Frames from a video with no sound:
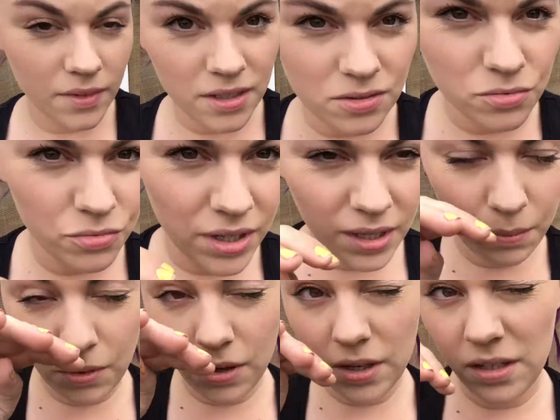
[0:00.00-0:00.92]
It's really
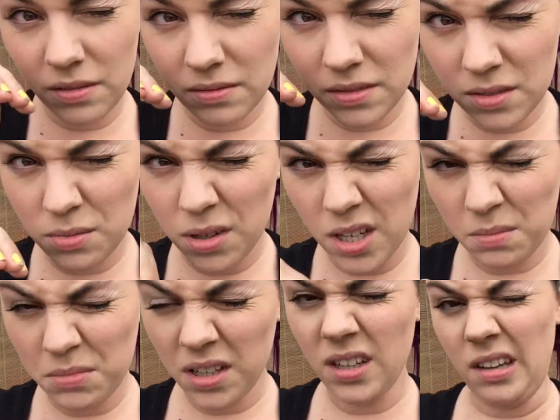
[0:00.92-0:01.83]
bright, that's why
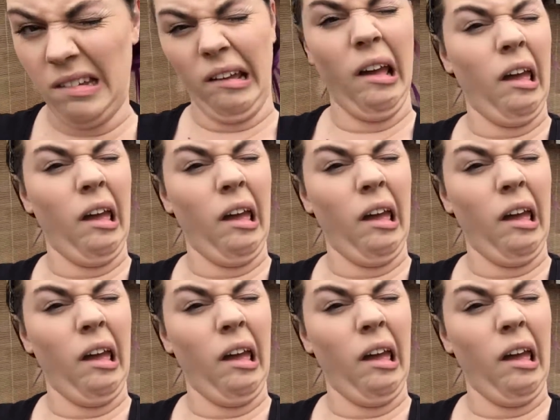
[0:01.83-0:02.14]
I'm like,